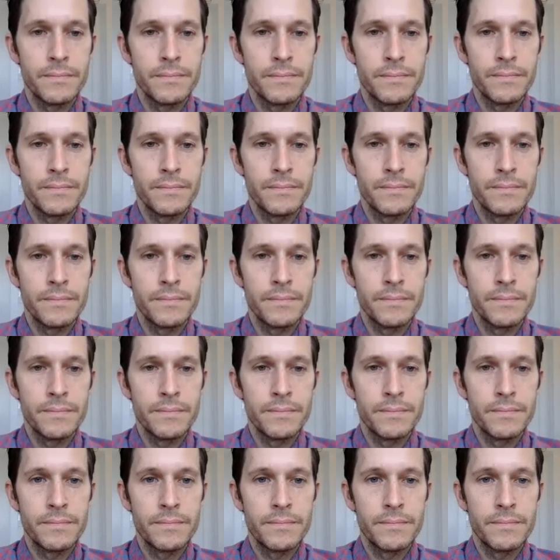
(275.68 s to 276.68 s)

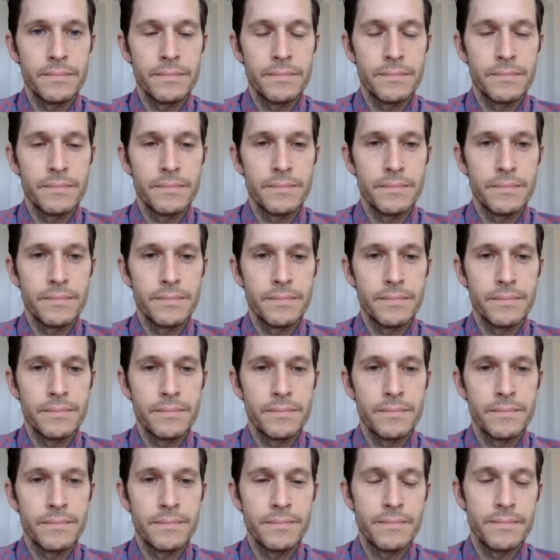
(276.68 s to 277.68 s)

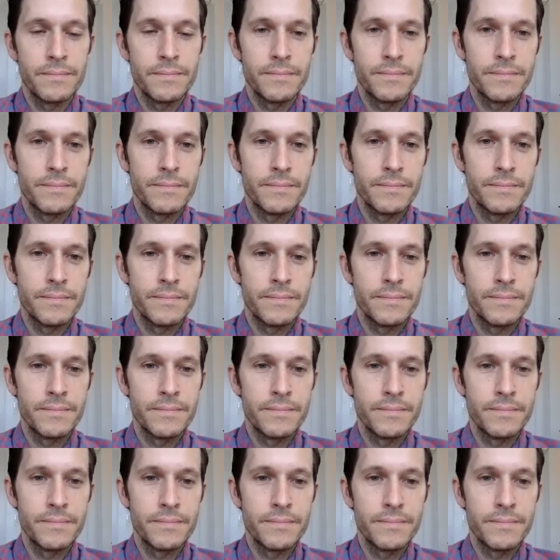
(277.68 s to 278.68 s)

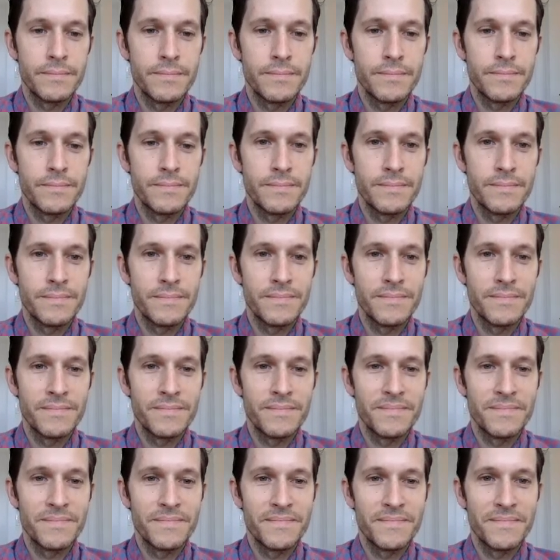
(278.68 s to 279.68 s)

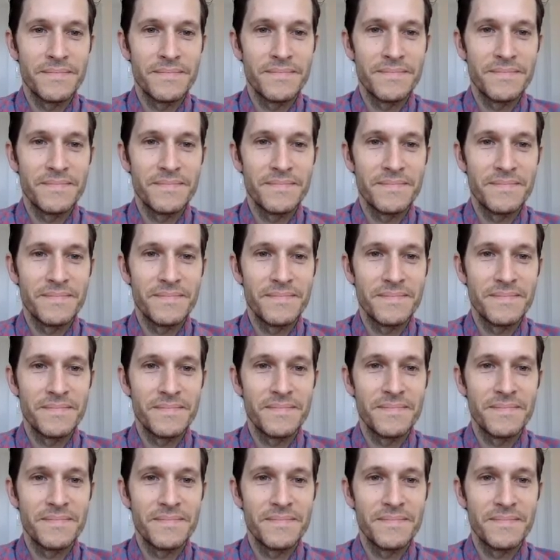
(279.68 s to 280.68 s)

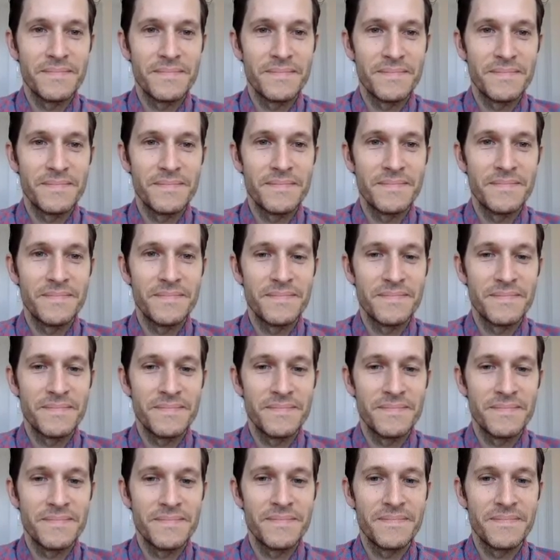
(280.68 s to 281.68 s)

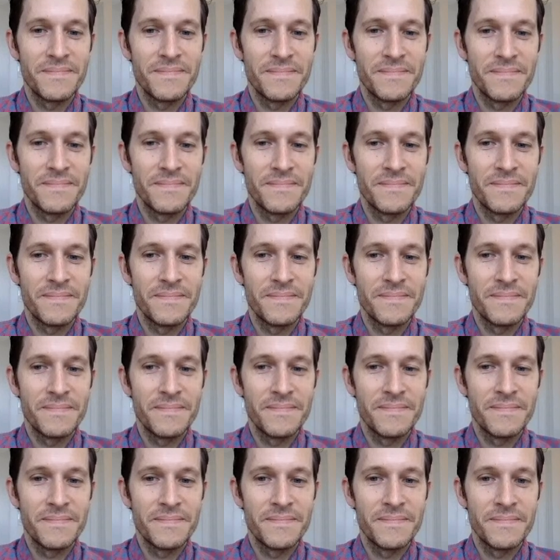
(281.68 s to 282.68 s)

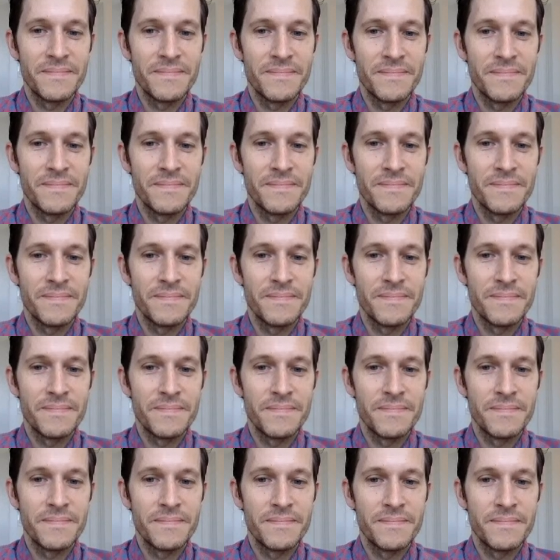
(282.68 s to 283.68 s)
The person shown says nothing.